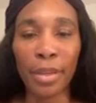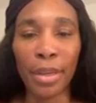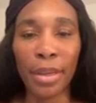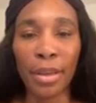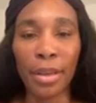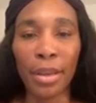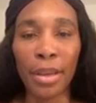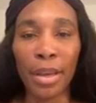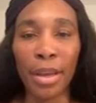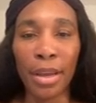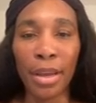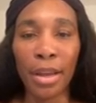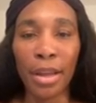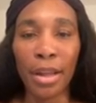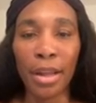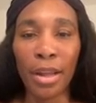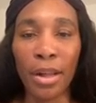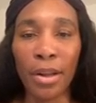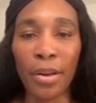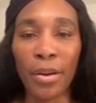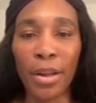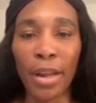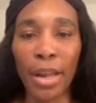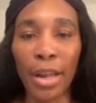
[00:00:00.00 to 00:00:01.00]
Okay,
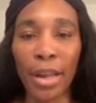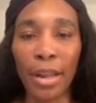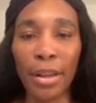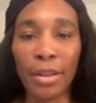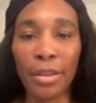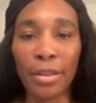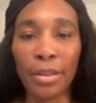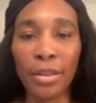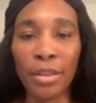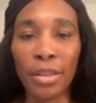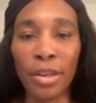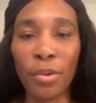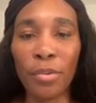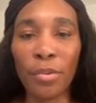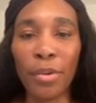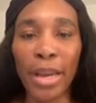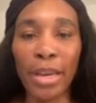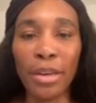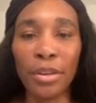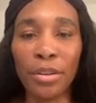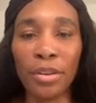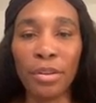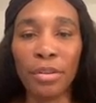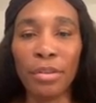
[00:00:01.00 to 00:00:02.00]
so wait, dude, you
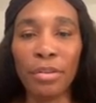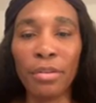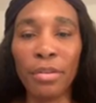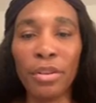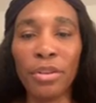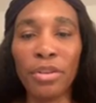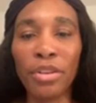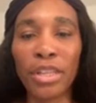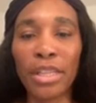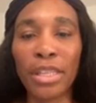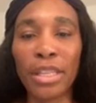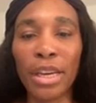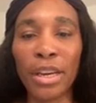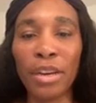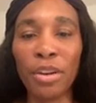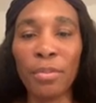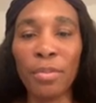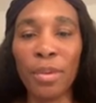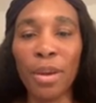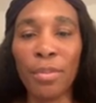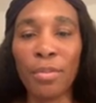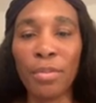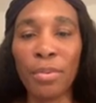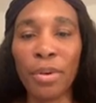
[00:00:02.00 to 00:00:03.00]
just said you'd be a
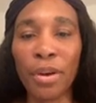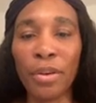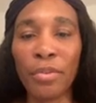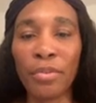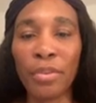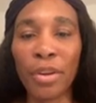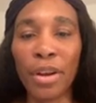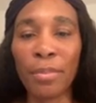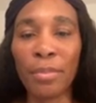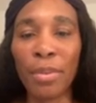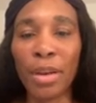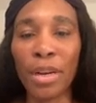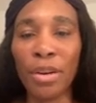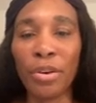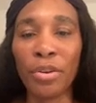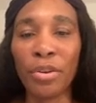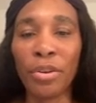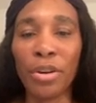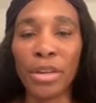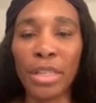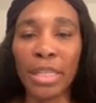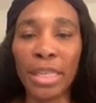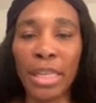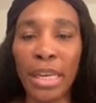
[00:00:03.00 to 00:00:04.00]
boyfriend, but you're a teen
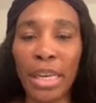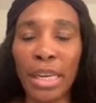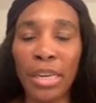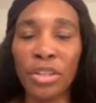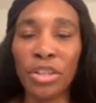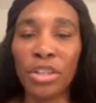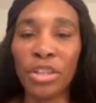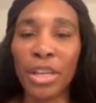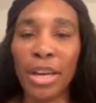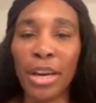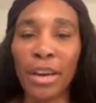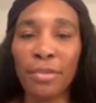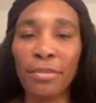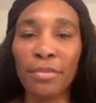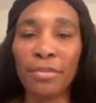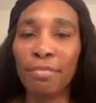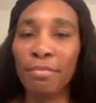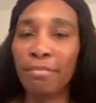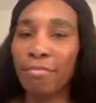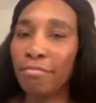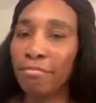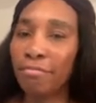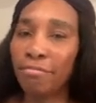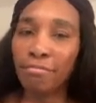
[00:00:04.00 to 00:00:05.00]
chef?
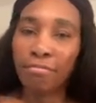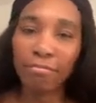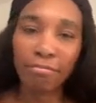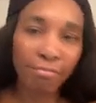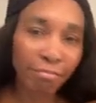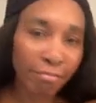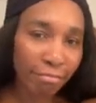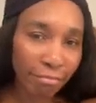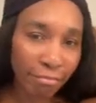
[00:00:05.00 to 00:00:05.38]
No.